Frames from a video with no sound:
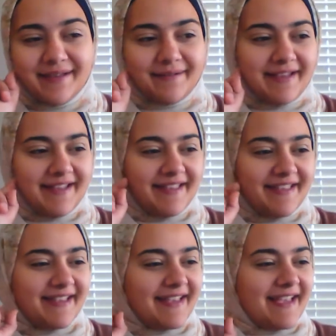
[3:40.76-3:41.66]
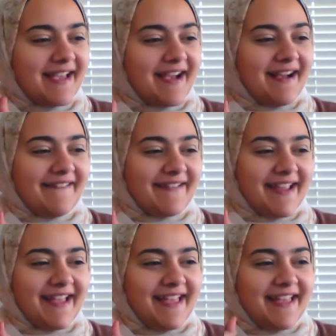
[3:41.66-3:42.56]
Okay. All right.
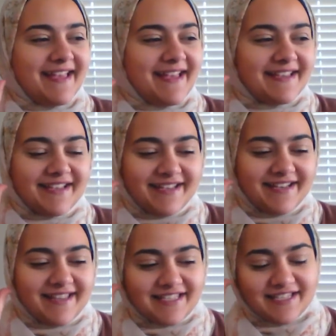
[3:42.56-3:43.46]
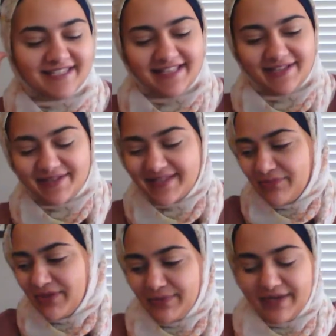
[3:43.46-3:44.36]
Good. That's just a little
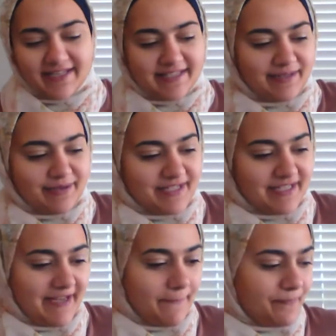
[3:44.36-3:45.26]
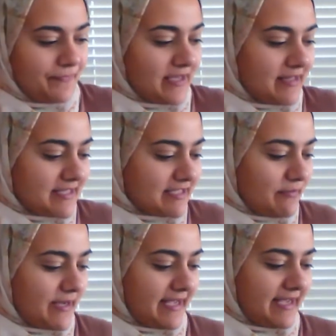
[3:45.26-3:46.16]
something we needed to learn today. Let's
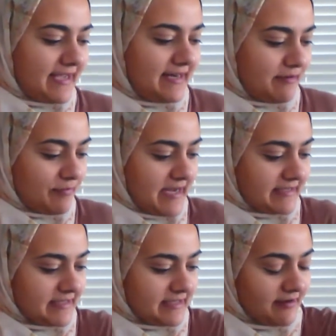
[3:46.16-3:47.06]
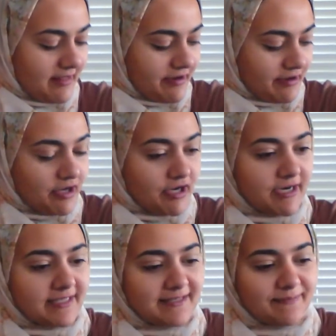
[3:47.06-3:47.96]
go ahead and practice our letter
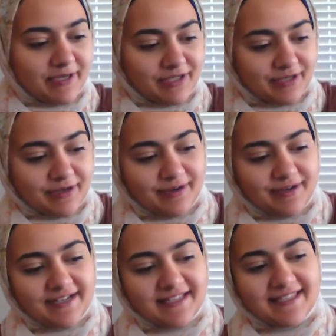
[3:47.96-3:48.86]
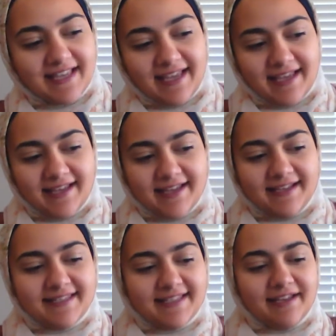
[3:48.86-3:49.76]
cards, picture cards,
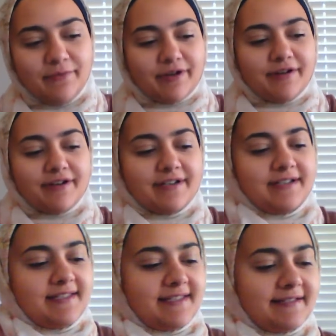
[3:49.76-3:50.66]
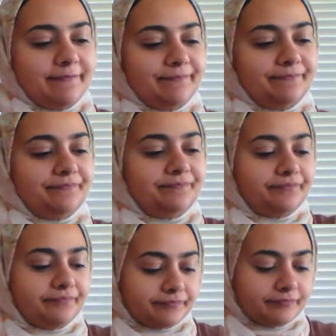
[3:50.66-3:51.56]
and sight word cards.
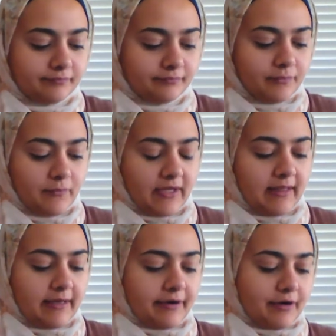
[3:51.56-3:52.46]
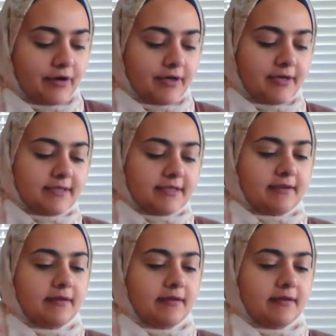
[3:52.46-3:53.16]
Letter cards.